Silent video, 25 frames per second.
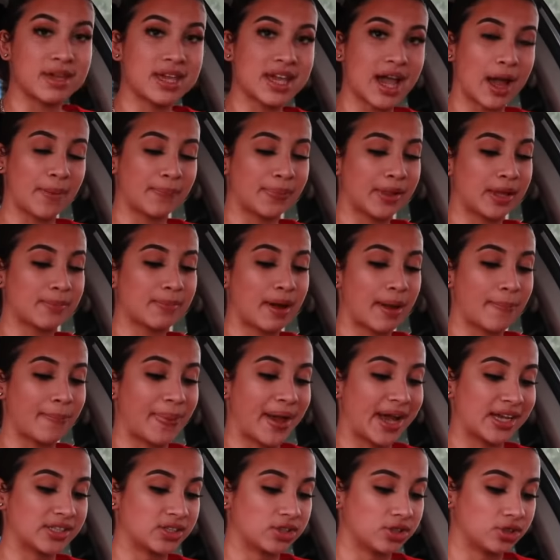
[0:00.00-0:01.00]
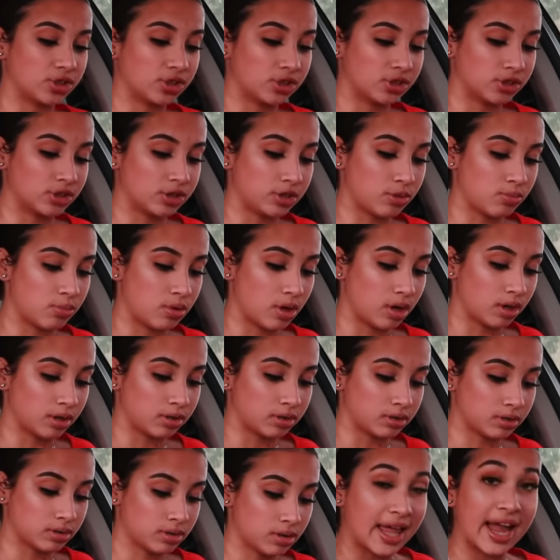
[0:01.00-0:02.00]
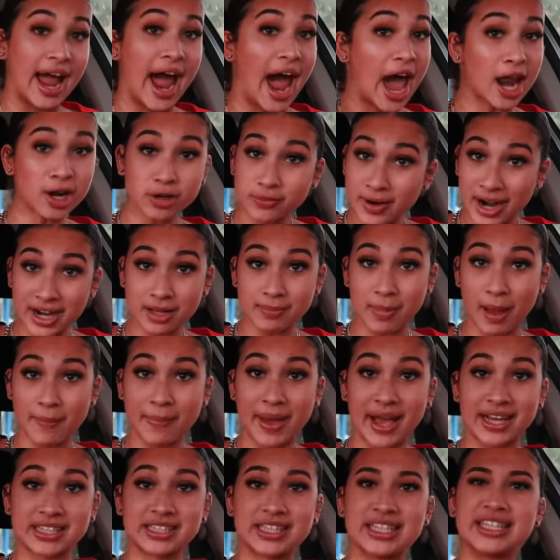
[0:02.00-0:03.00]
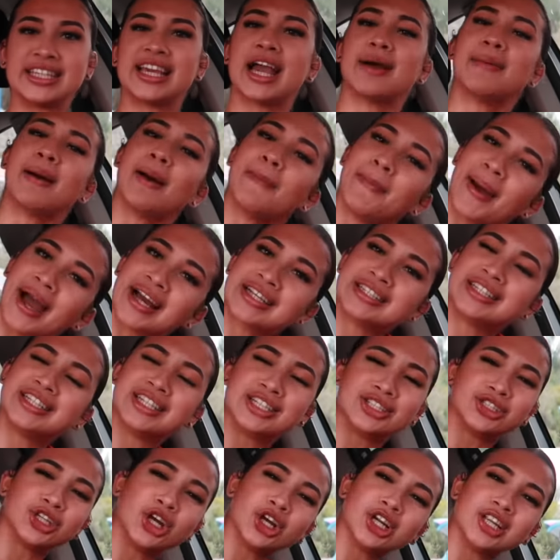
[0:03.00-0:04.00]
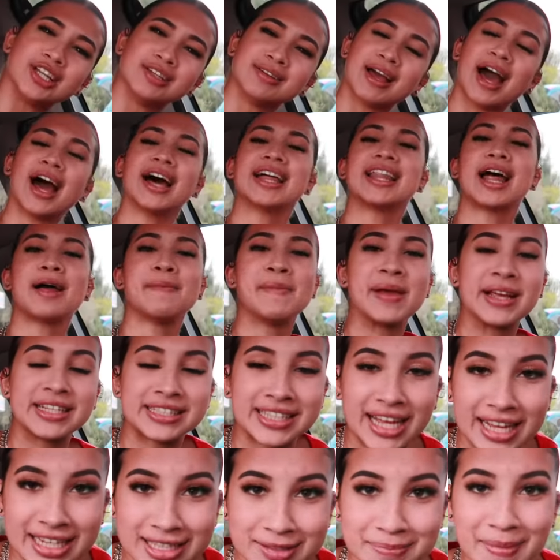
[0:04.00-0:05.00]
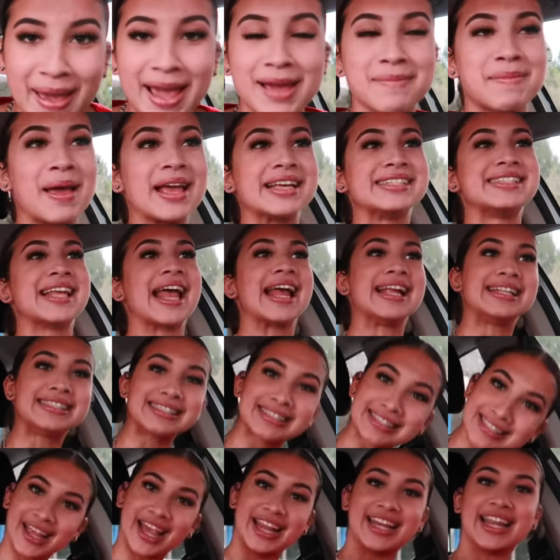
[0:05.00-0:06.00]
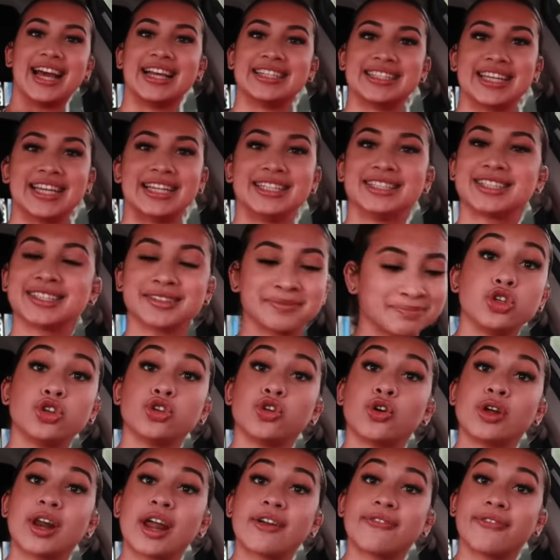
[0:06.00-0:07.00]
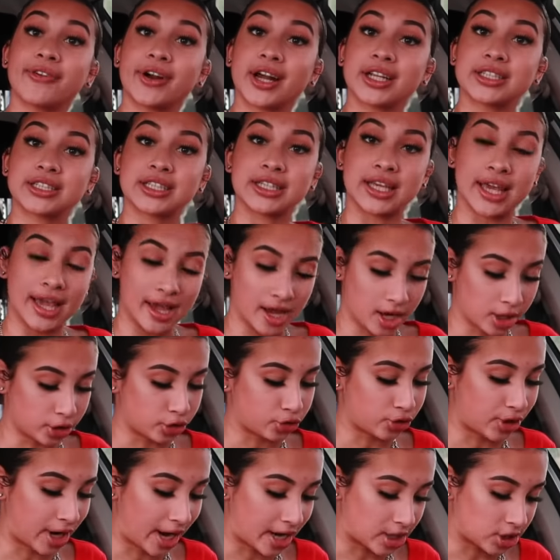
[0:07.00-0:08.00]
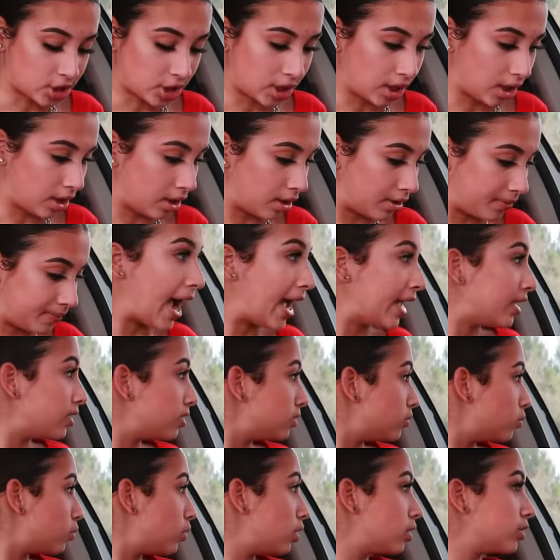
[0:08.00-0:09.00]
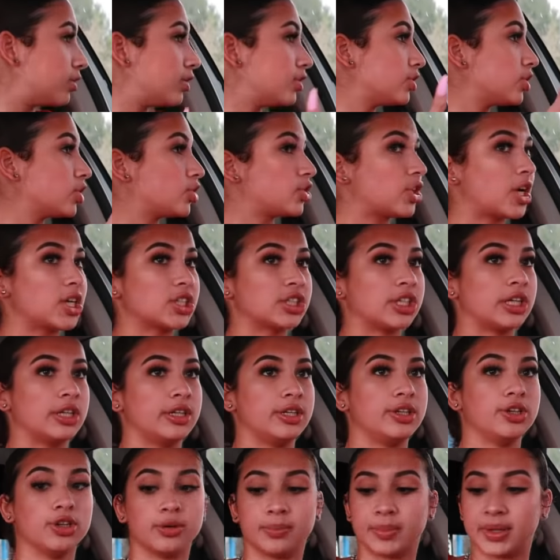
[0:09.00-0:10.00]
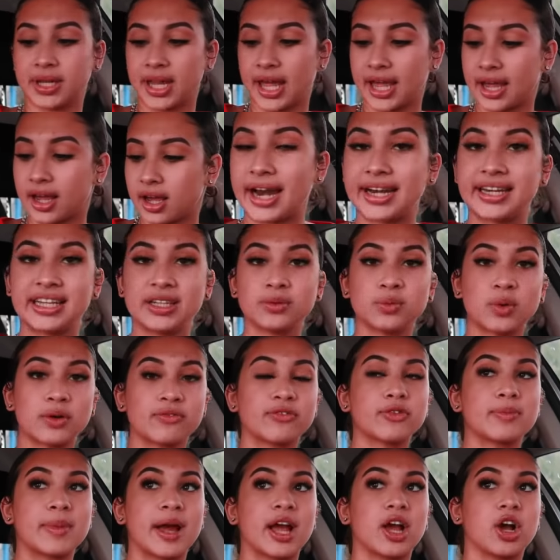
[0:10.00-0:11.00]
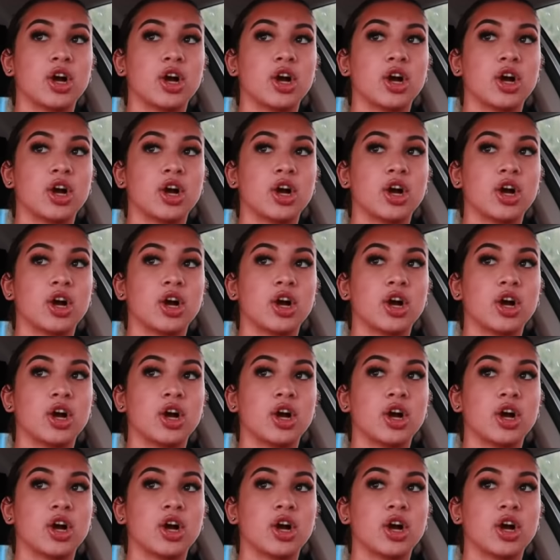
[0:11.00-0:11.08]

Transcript: me. I blame my passengers, to be honest. Like, I don't ride in my backseat. Yeah, my backseat is dirty. How that makes sense? Make it make sense. It doesn't. You know what? I forgot to get a trash can. Well, there's a trash can here, but like, I need one for my